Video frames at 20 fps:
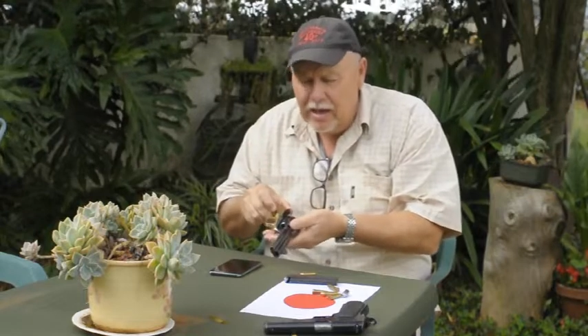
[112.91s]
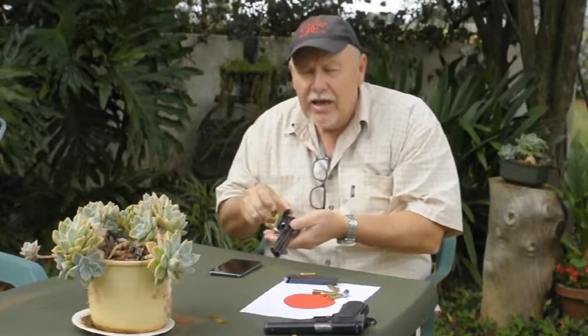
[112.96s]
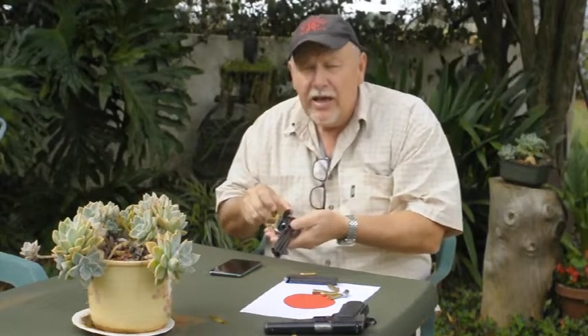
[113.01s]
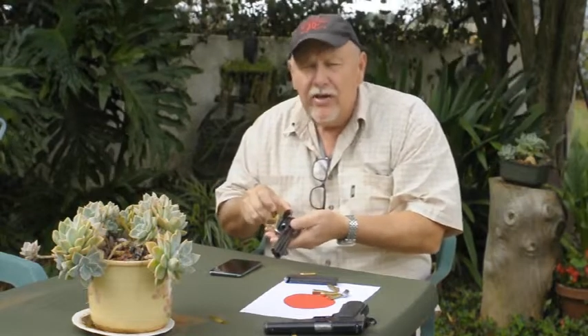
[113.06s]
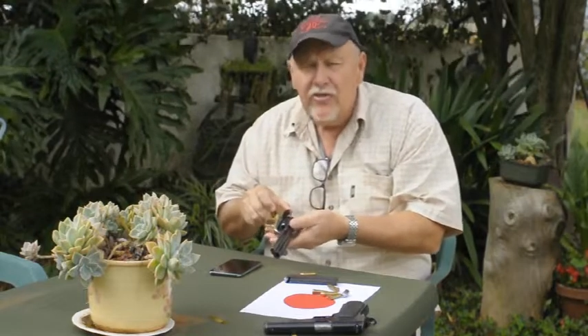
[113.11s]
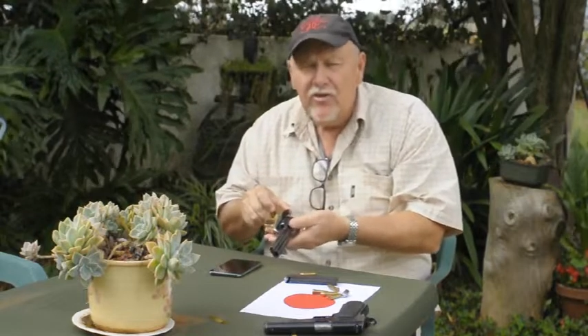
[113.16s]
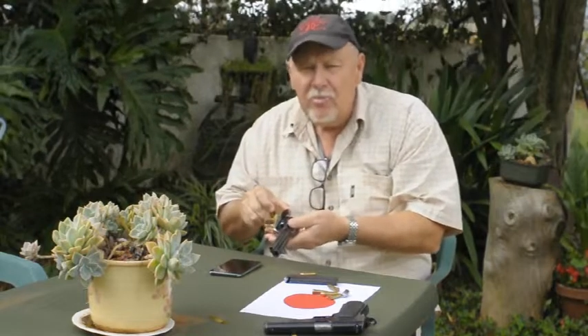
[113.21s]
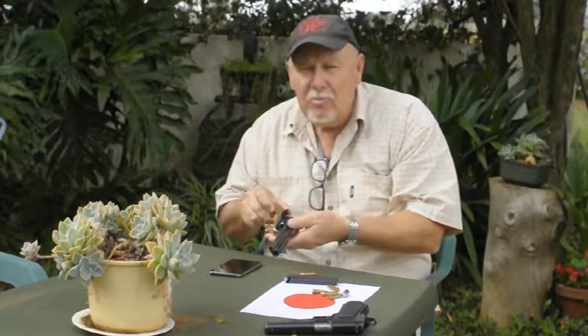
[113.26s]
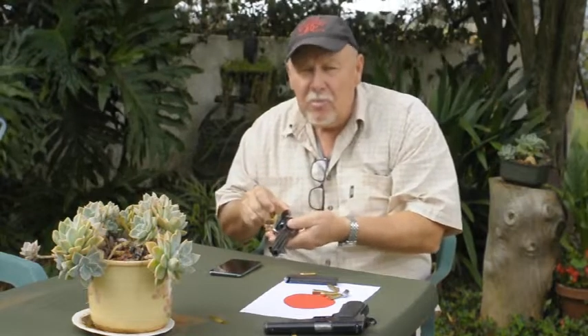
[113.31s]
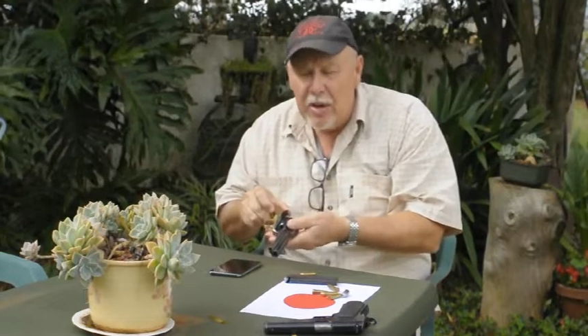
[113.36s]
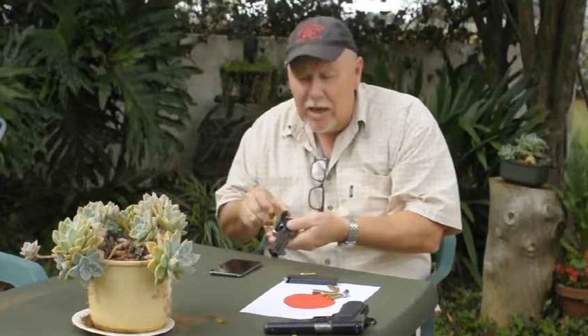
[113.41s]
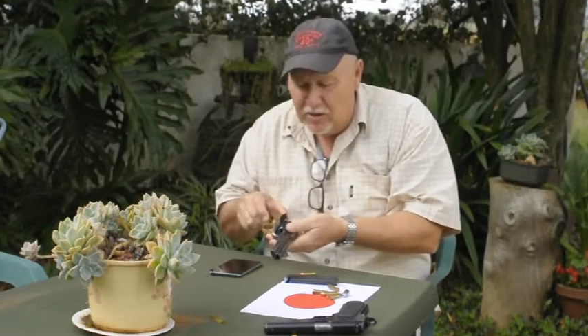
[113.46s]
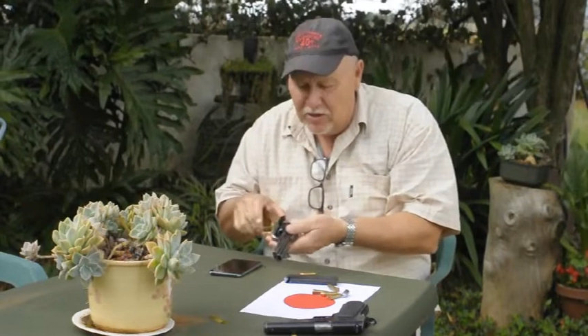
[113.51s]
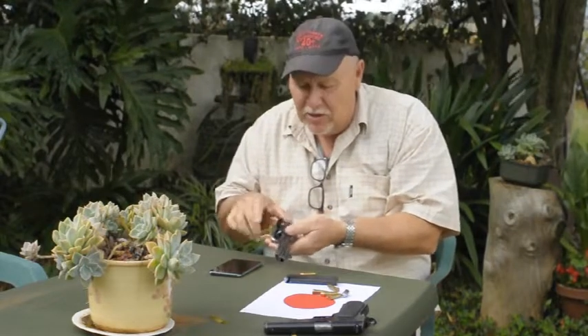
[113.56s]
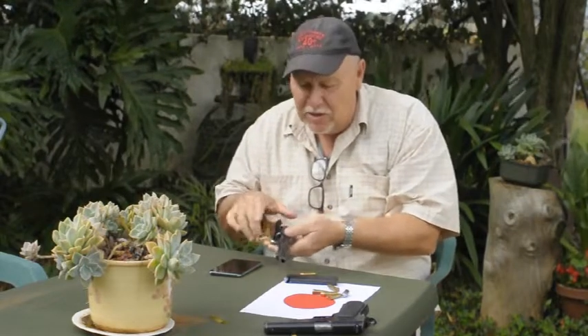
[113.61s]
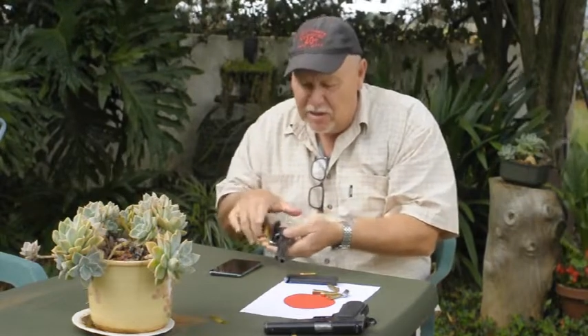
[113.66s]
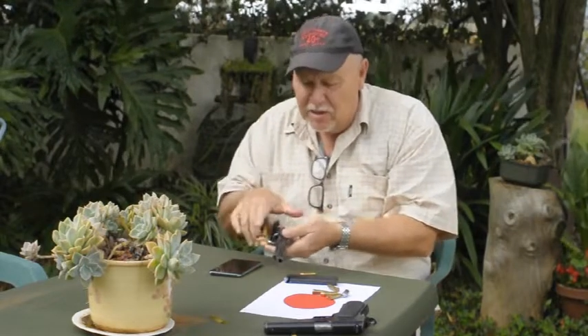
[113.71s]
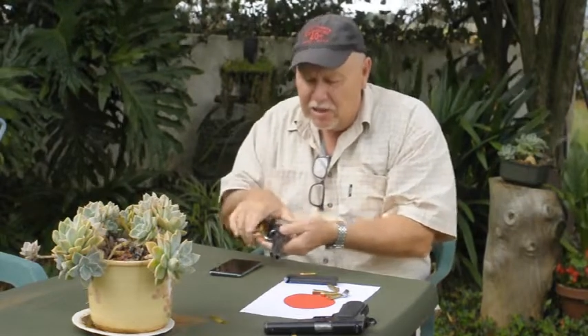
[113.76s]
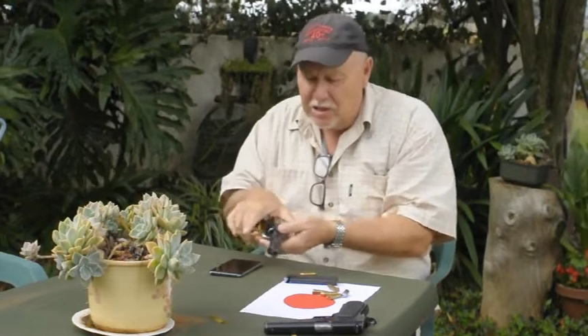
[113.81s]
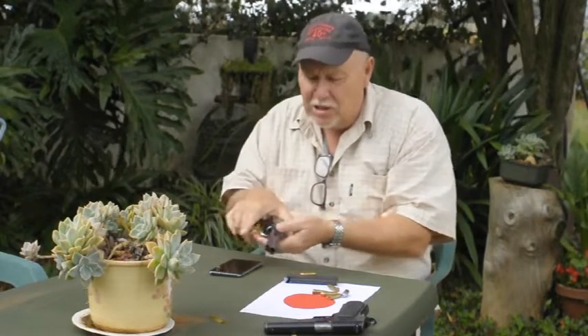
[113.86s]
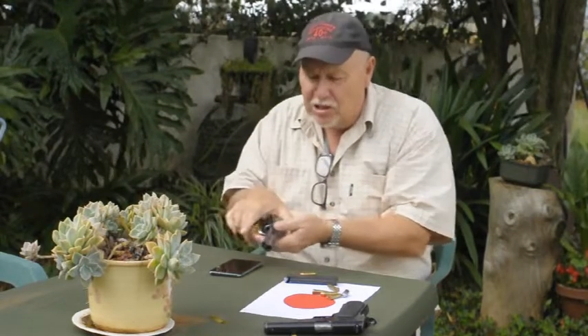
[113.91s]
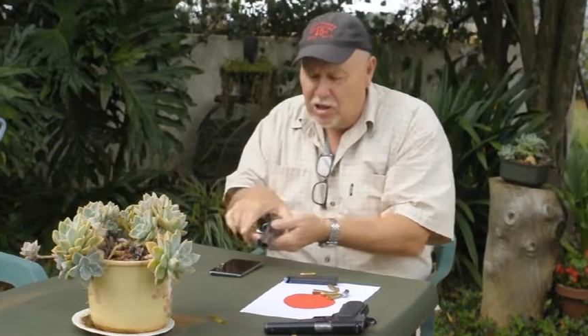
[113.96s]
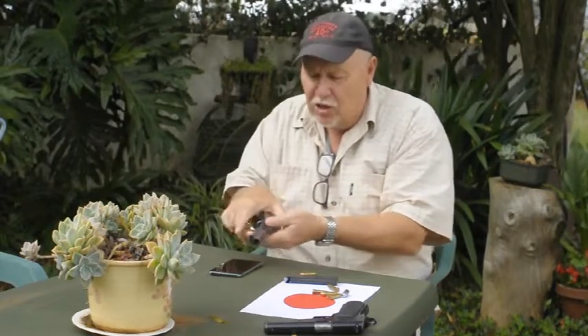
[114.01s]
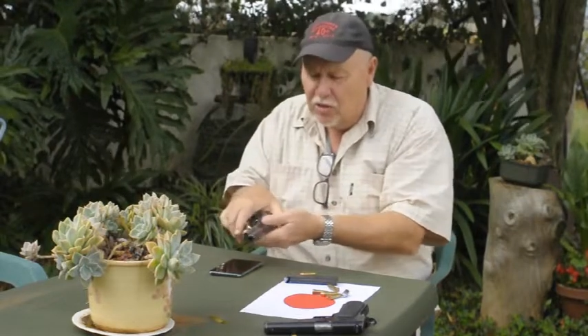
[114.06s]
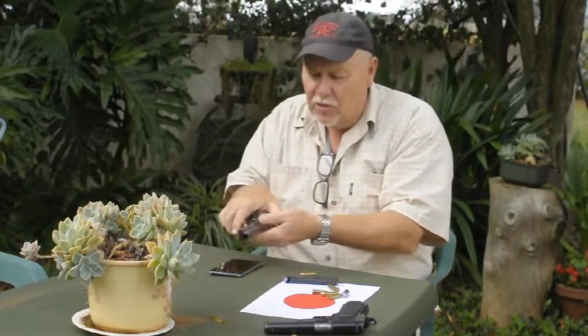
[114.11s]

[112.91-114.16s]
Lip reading: is immensely slow.